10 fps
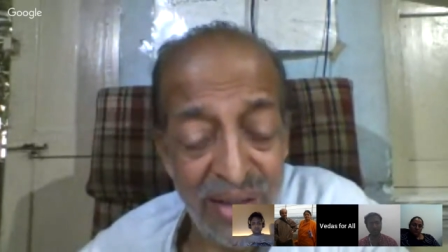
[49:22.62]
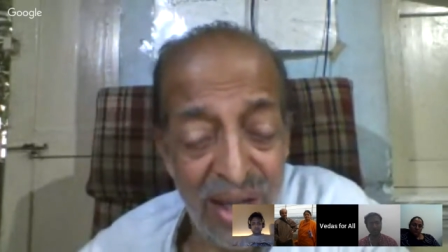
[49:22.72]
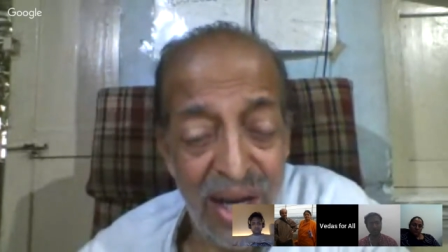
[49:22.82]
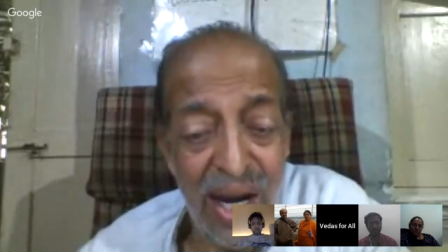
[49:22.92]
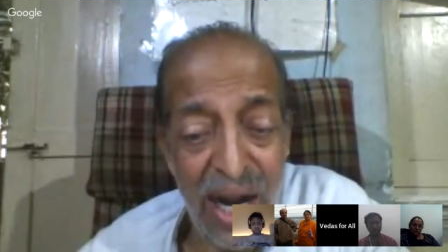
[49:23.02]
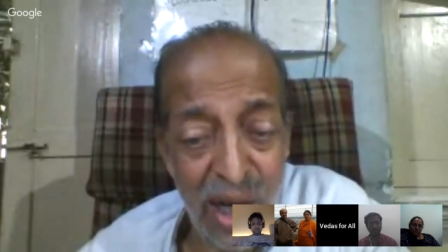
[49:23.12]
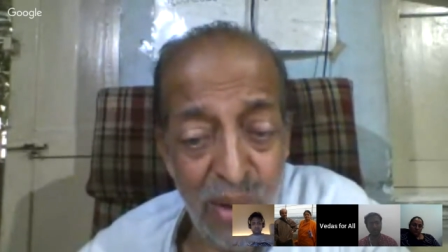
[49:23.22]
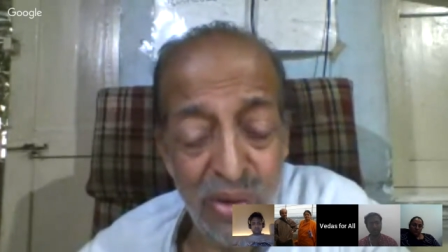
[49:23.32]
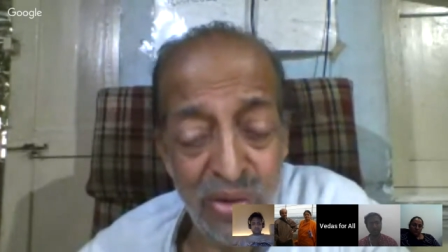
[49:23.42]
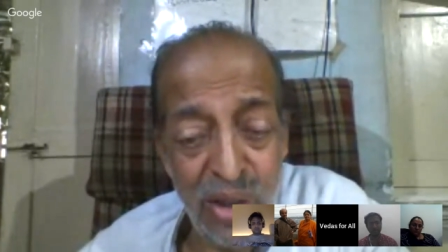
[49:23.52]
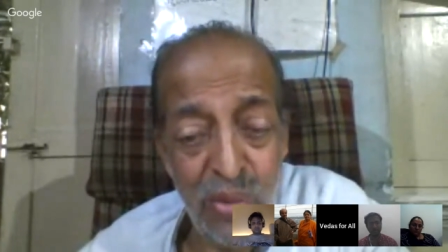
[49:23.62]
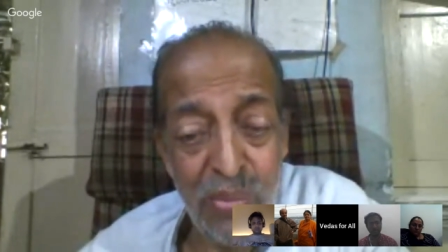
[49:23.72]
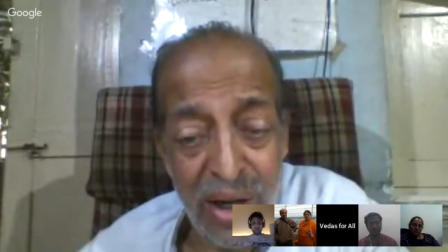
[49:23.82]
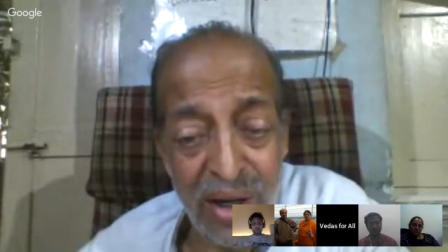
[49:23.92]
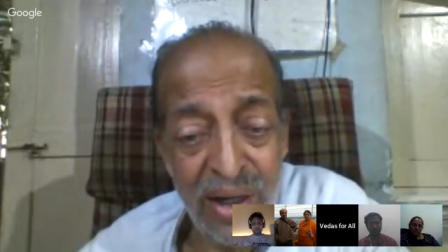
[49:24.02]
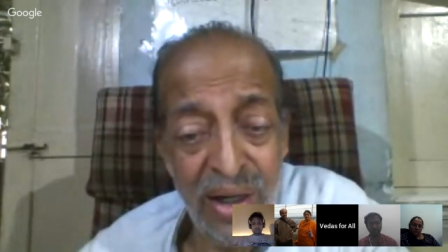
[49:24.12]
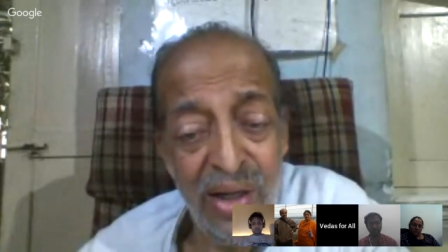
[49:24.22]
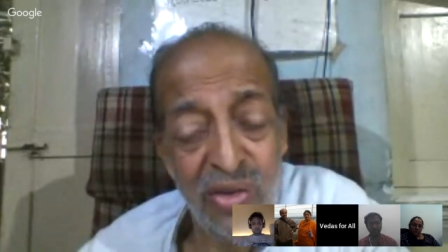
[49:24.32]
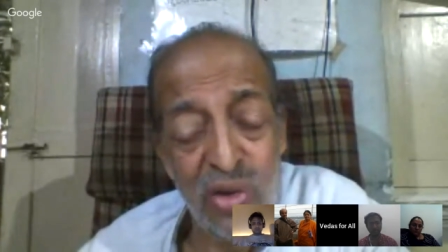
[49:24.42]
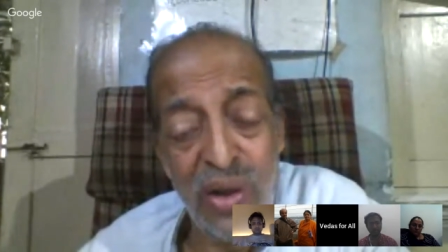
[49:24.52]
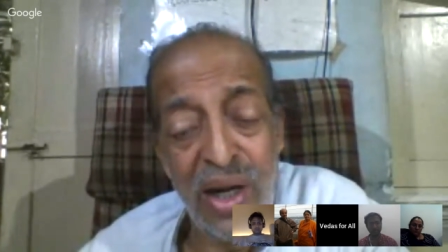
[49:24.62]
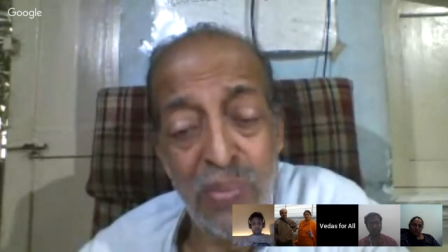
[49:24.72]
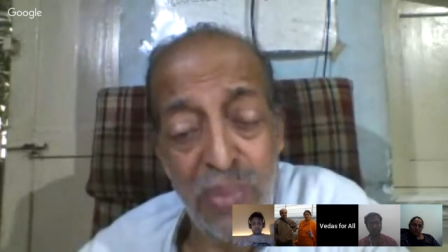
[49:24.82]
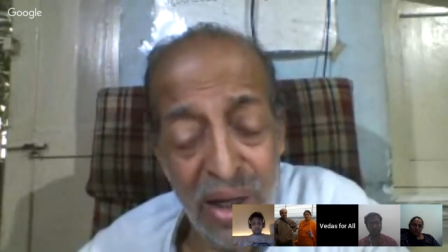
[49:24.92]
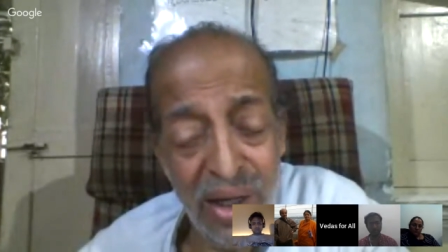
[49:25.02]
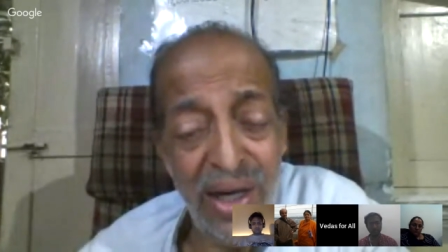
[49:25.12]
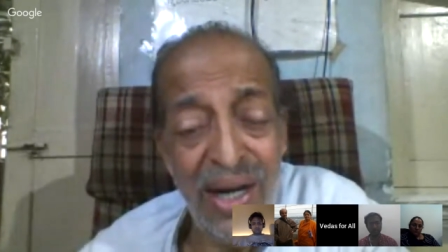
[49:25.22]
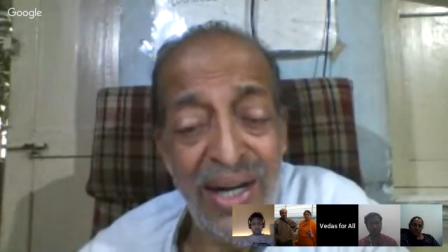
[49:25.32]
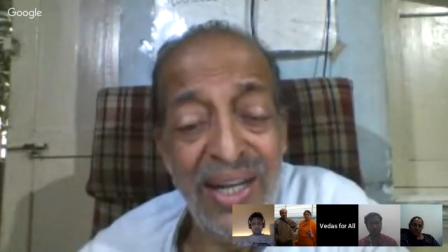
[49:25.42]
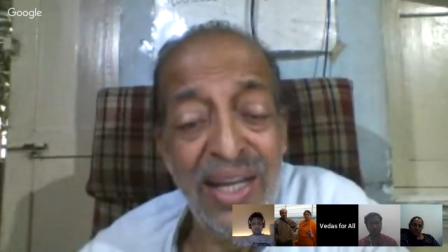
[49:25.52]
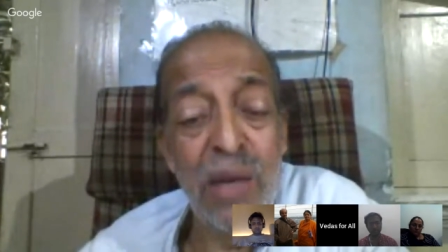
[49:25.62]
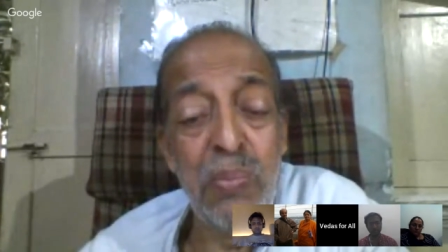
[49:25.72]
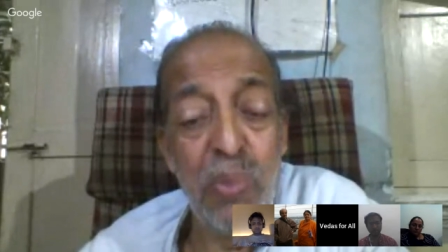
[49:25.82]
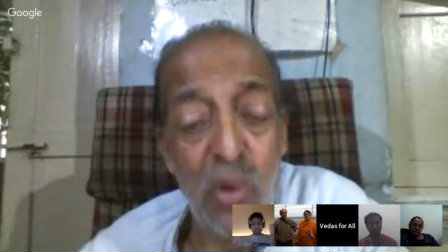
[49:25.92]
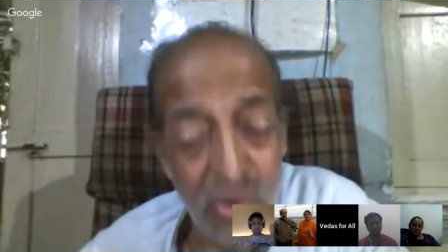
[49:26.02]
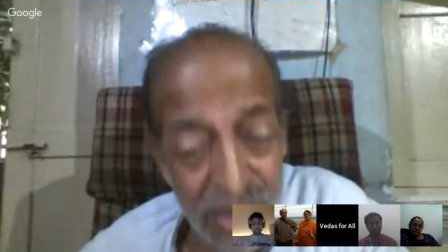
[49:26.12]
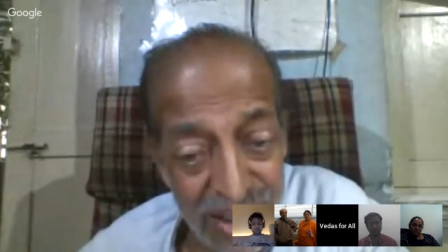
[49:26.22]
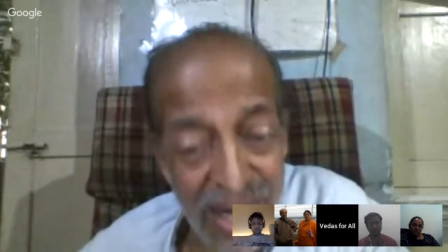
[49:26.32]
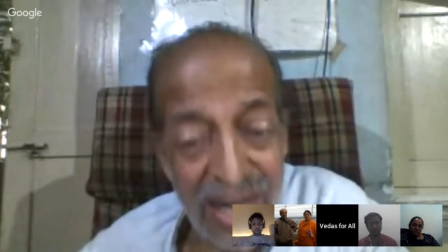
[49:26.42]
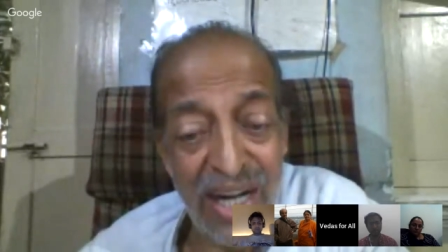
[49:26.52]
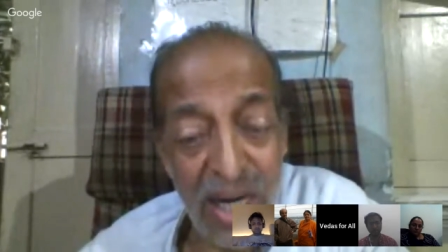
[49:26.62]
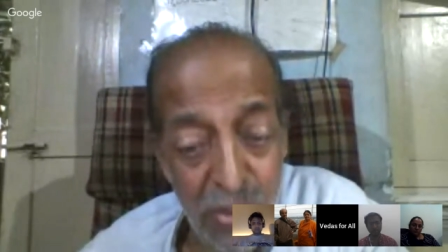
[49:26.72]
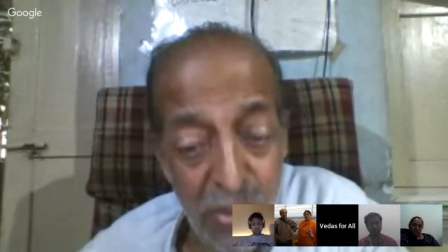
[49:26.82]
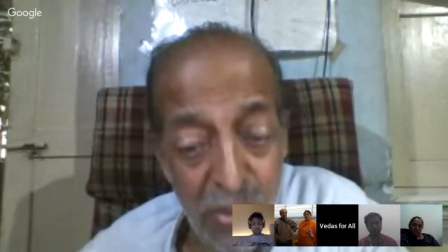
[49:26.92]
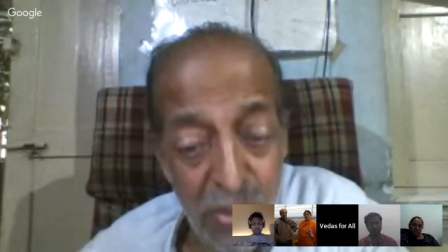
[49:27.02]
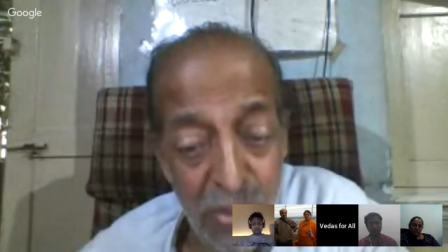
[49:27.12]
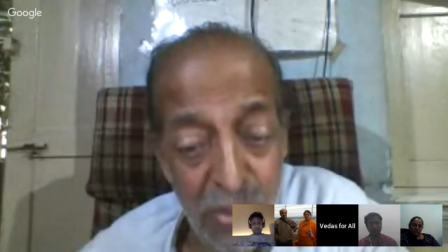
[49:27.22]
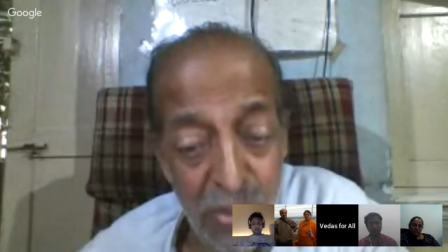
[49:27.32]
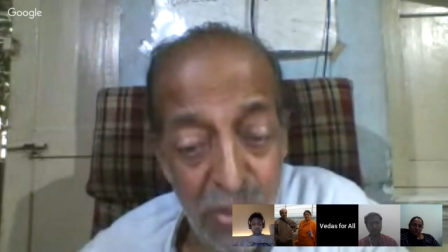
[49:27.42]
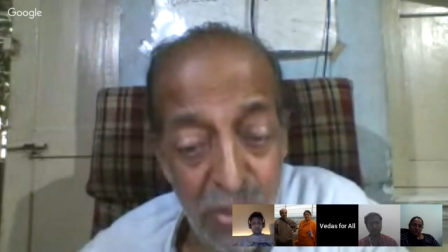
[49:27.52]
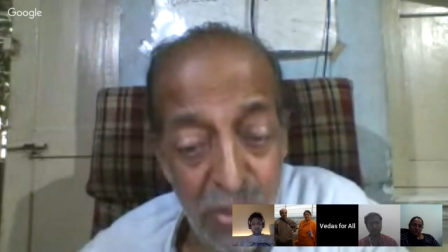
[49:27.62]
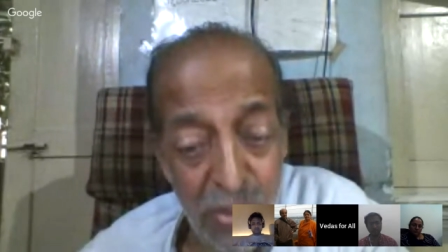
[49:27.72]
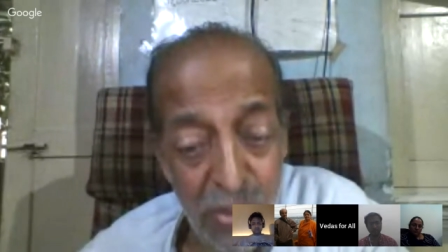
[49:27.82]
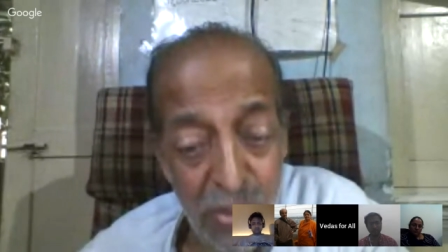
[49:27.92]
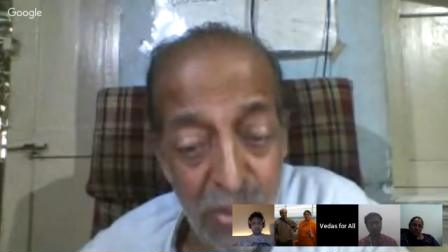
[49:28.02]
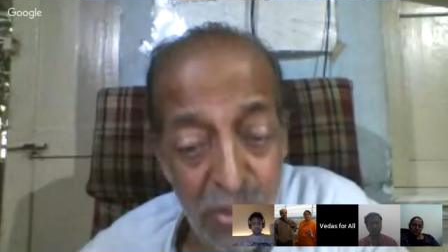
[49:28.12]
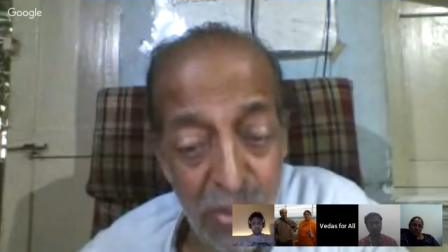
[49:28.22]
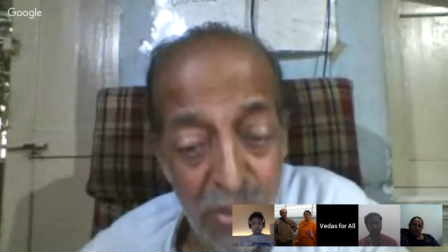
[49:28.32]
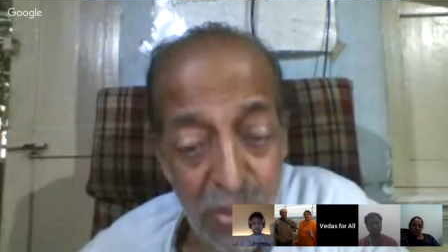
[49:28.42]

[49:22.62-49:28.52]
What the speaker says: And now you say you burn. So when I burn a decomposing and dead body, will it not pollute the air?